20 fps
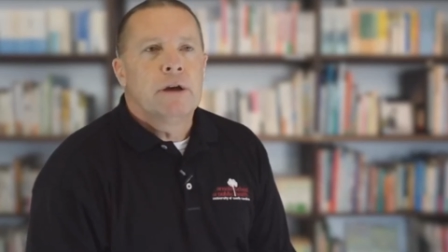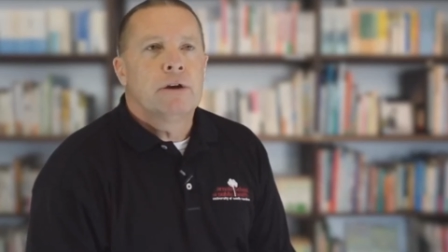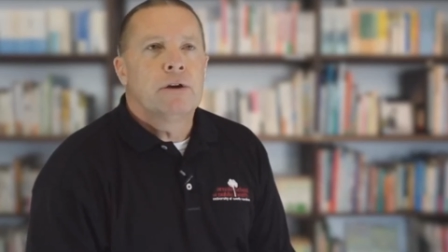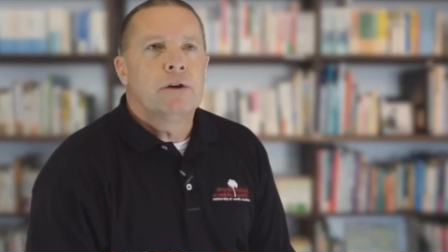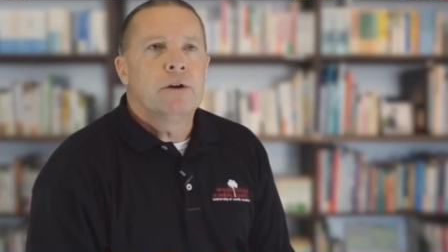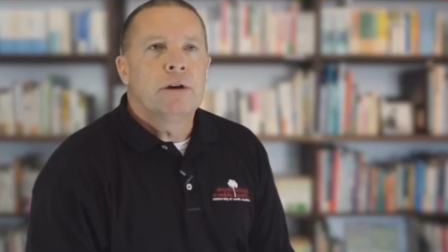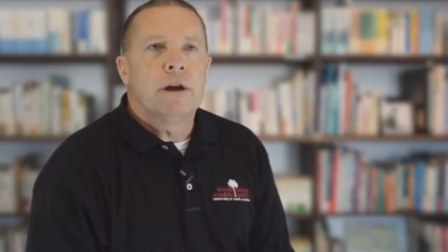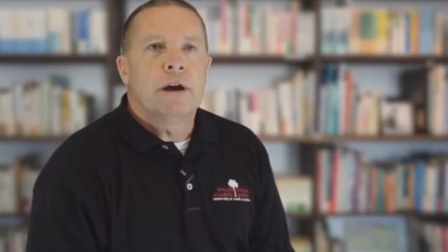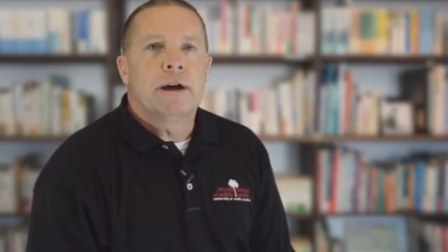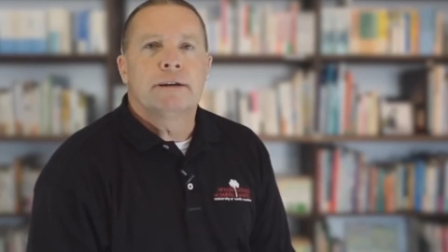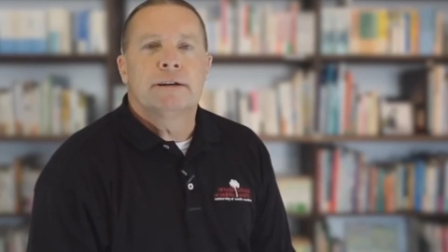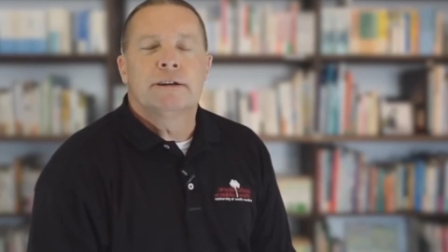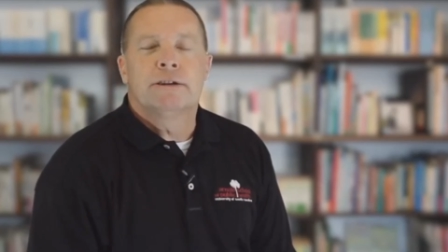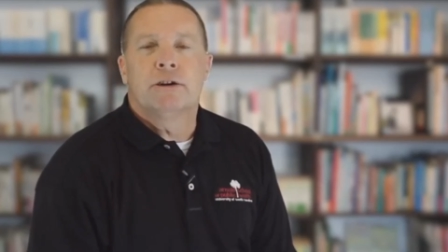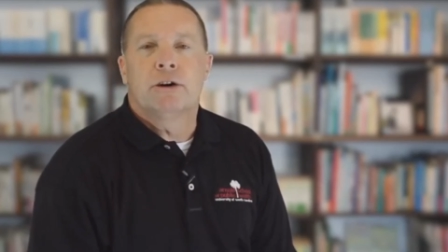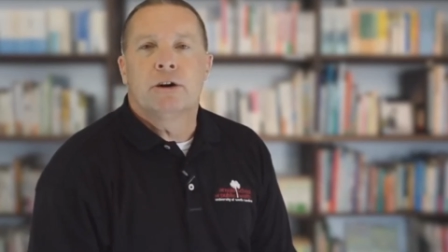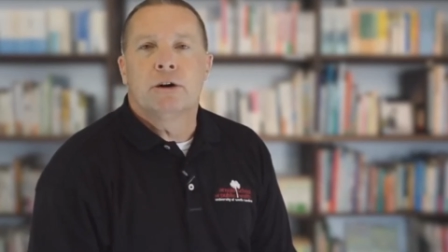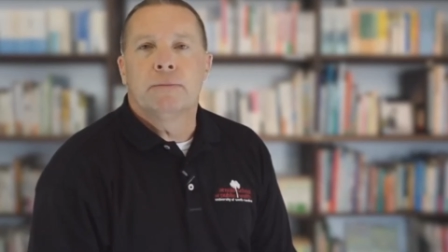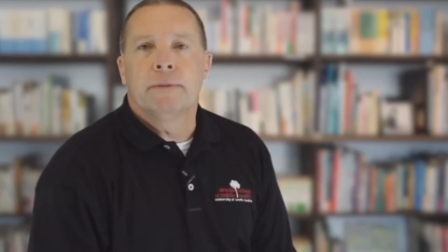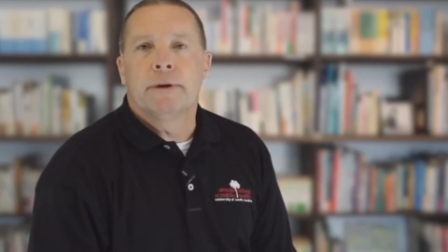could not
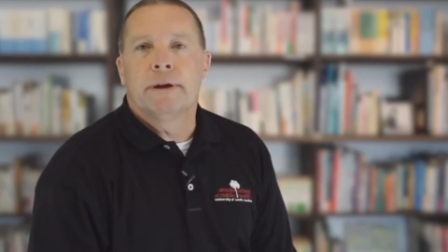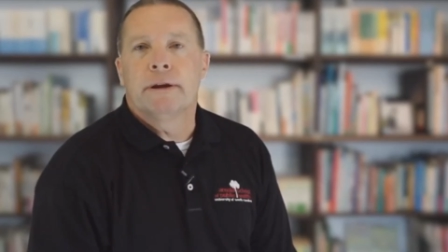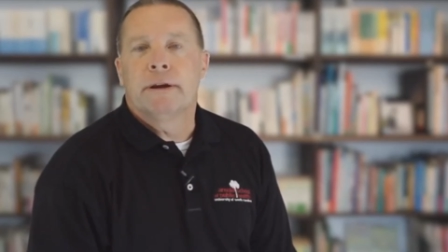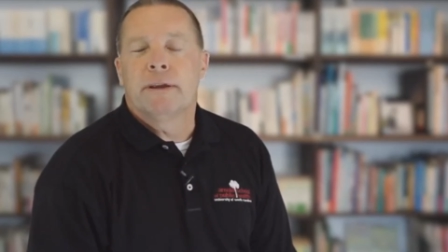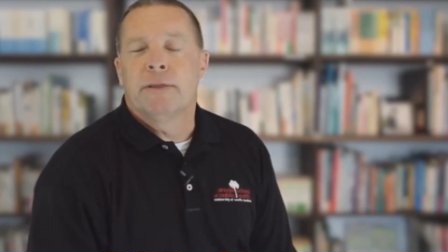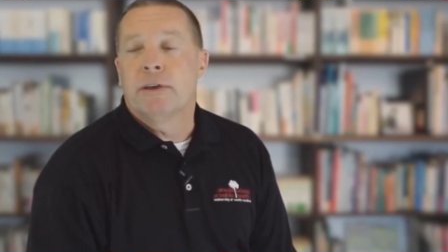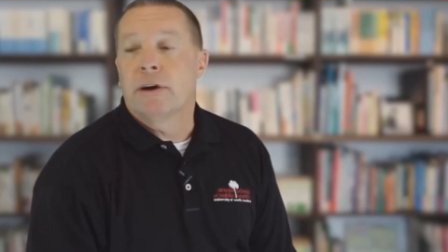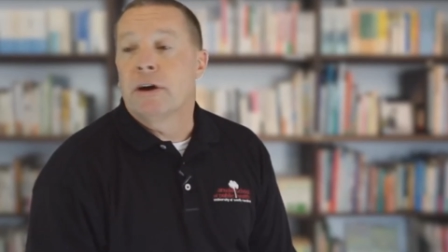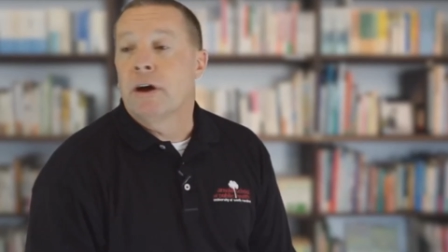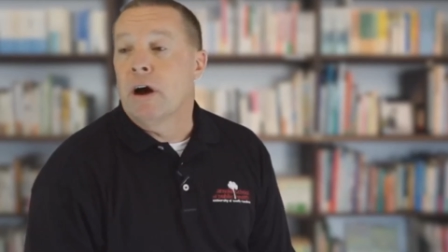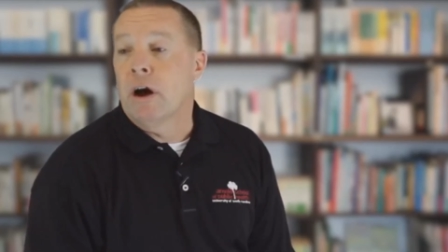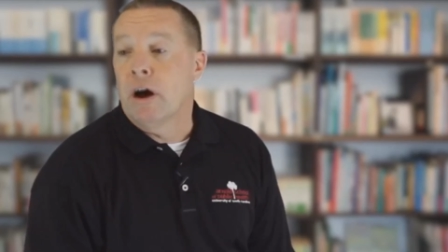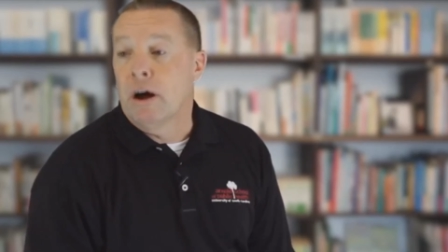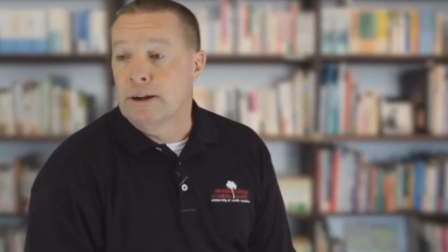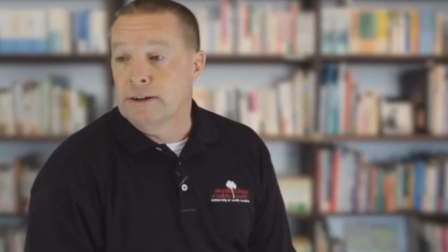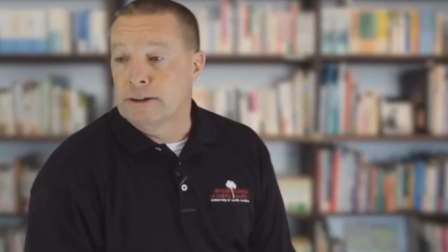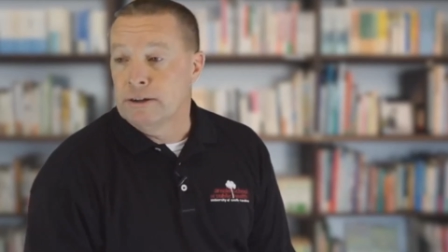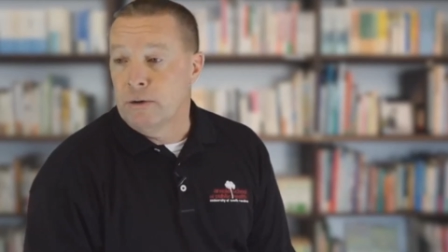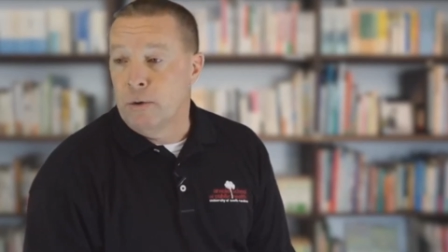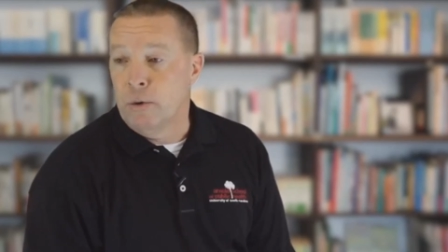determine the cause